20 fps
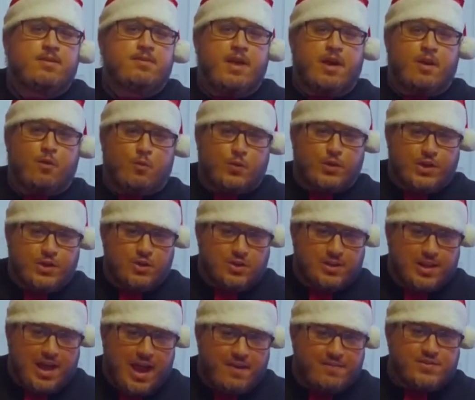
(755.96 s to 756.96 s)
that real
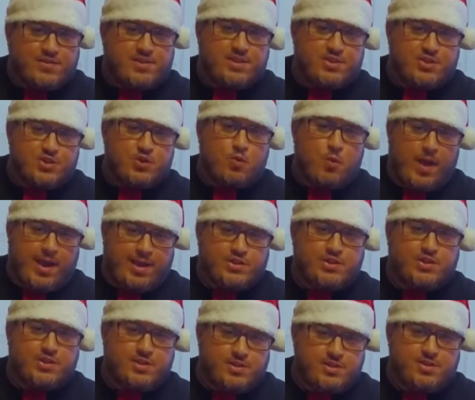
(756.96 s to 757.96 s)
life
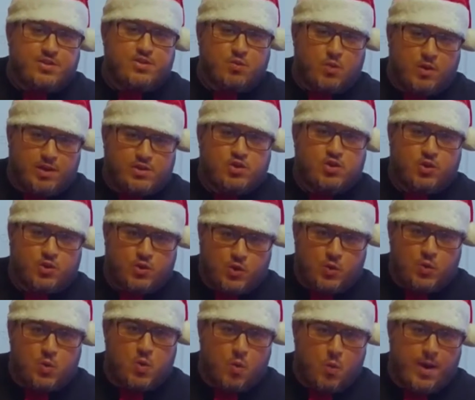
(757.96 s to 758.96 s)
situations is what took
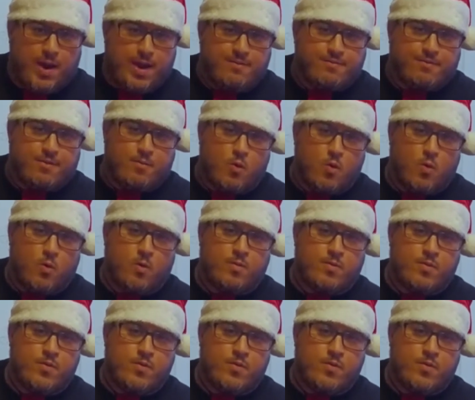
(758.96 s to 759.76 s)
you away from horror